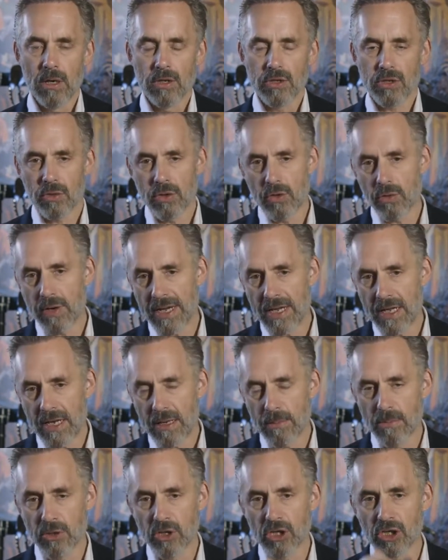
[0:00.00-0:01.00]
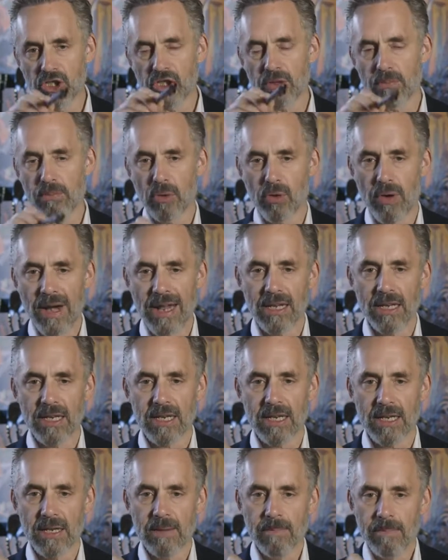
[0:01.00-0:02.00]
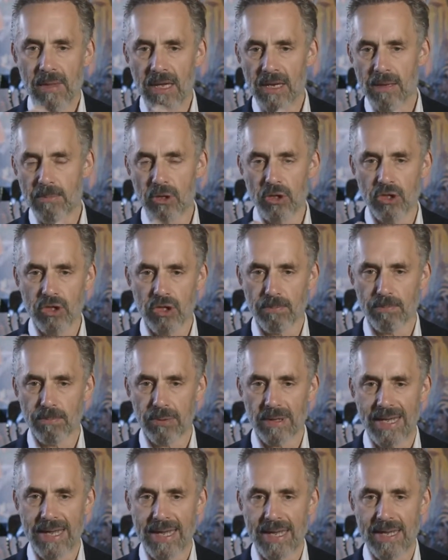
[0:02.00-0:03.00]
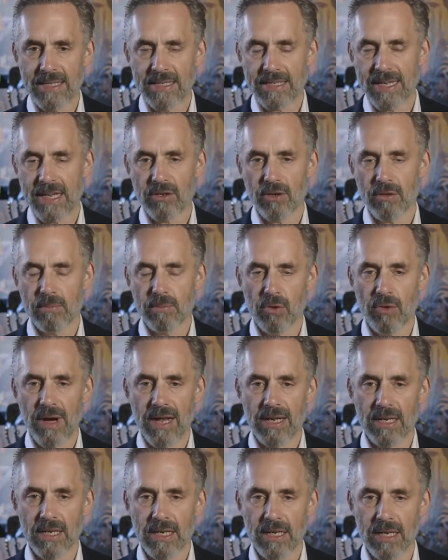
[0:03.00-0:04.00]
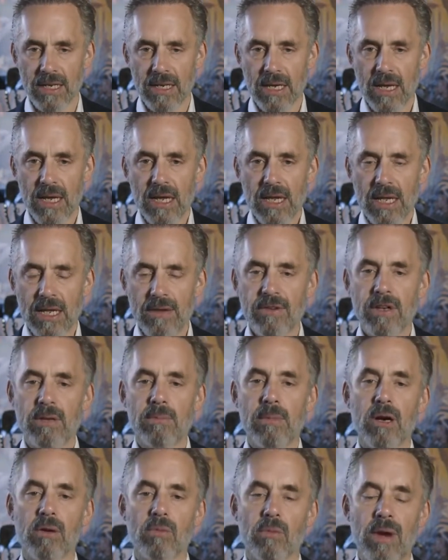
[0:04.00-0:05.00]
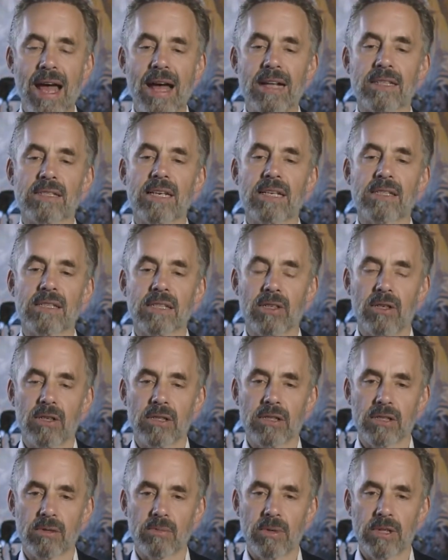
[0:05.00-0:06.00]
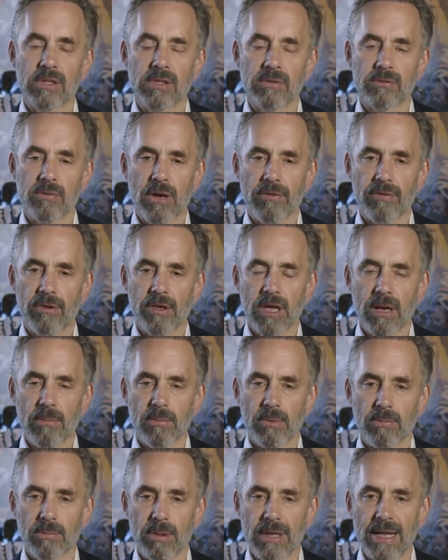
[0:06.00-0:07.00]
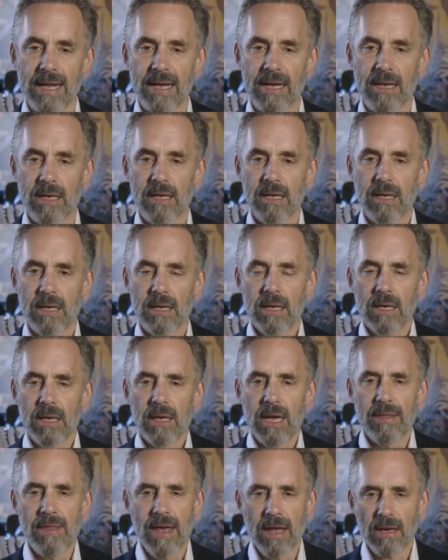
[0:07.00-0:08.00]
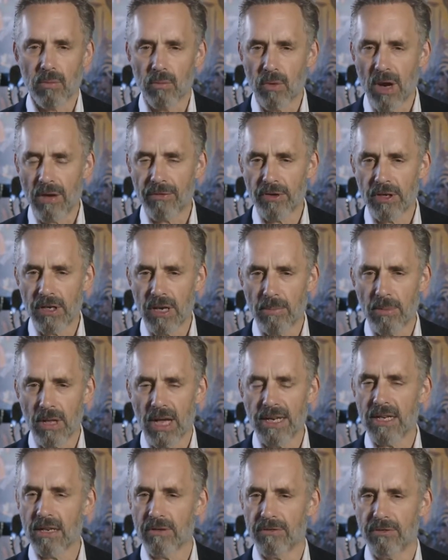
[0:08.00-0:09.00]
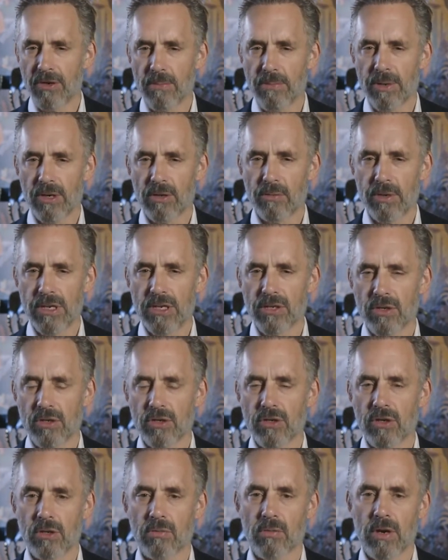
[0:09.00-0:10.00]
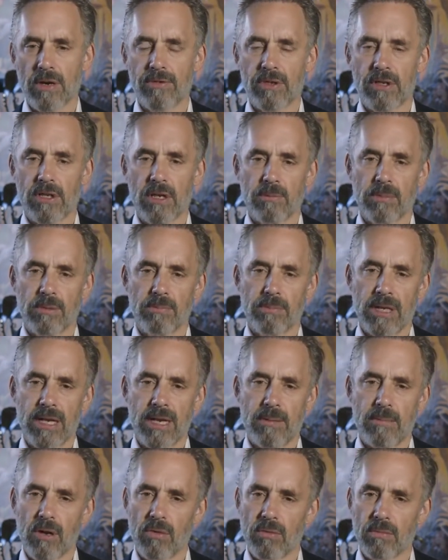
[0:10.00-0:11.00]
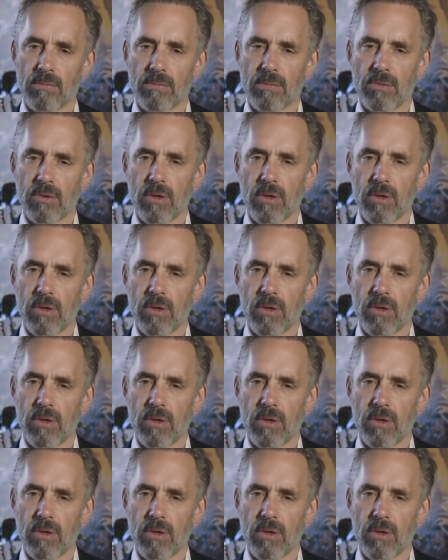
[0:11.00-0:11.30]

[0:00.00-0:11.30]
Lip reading: So you get an emergent morality, an emergent play-centered morality, even among rats as a consequence of rough and tumble play. And that rough and tumble, I did a fair bit of research on rough and tumble play about,